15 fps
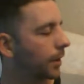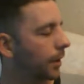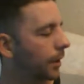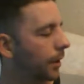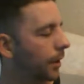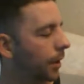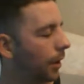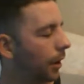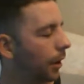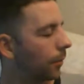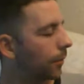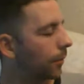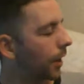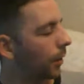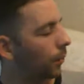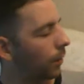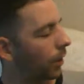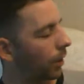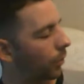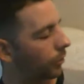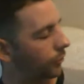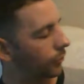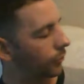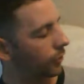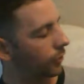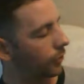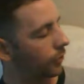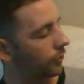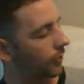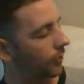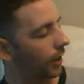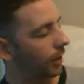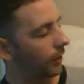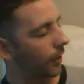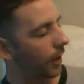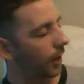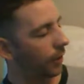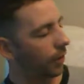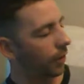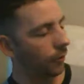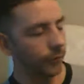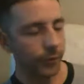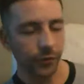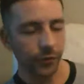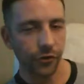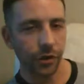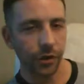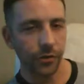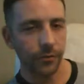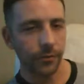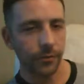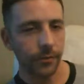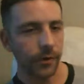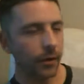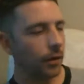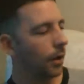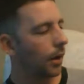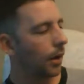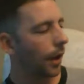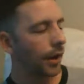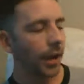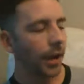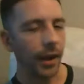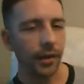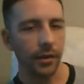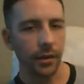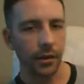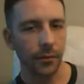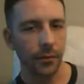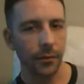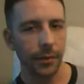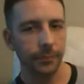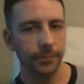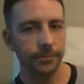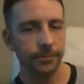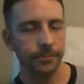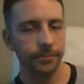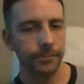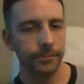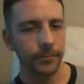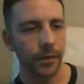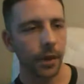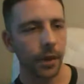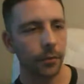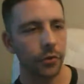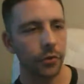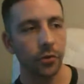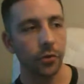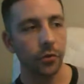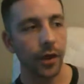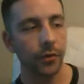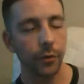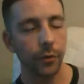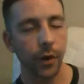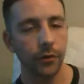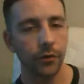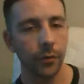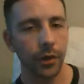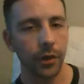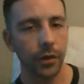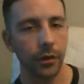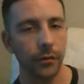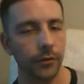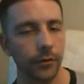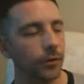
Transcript: And what I want you to do is tear that off of the sheet and hand it in to me. You can do that throughout the weekend.